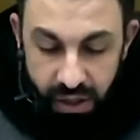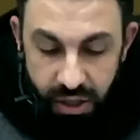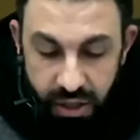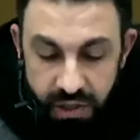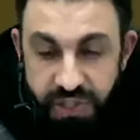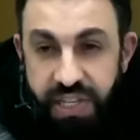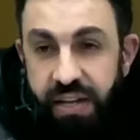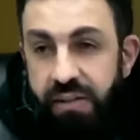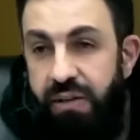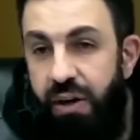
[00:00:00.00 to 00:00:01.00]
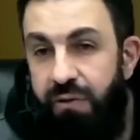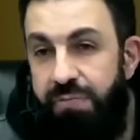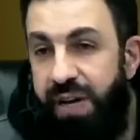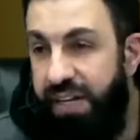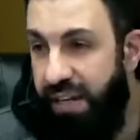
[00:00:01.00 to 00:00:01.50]
the son of
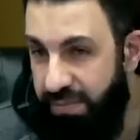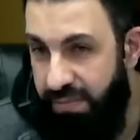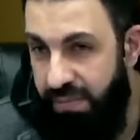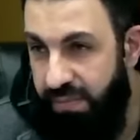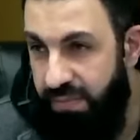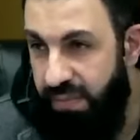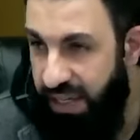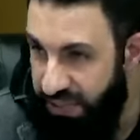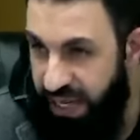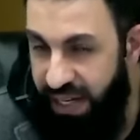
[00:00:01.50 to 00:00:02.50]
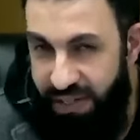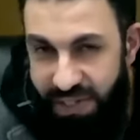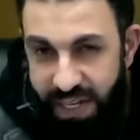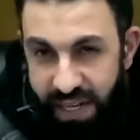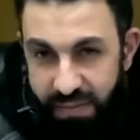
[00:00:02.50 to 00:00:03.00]
Maryam, Isa alayhi
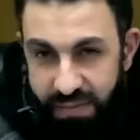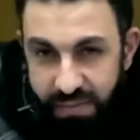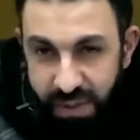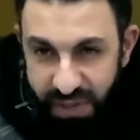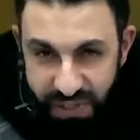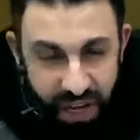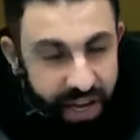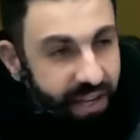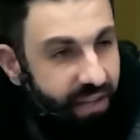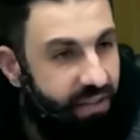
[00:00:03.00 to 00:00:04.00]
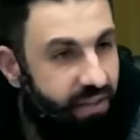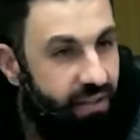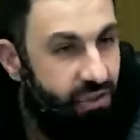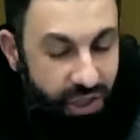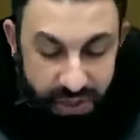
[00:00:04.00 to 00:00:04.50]
salam, the Messiah,
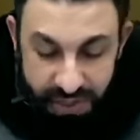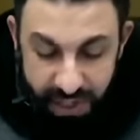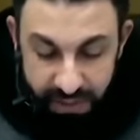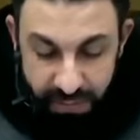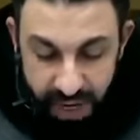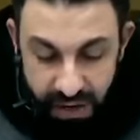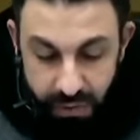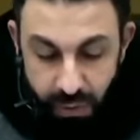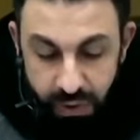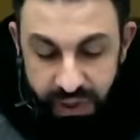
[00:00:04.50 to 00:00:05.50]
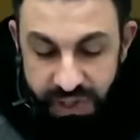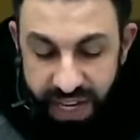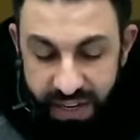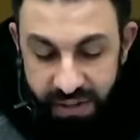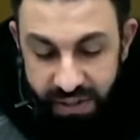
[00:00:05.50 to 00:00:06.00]
Jesus son of Mary, will
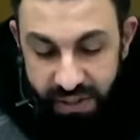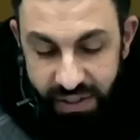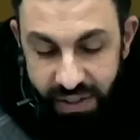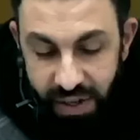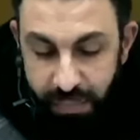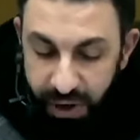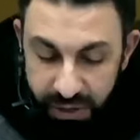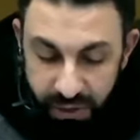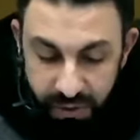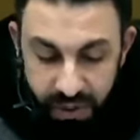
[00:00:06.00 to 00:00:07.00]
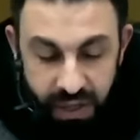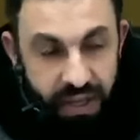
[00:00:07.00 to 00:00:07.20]
descend upon you,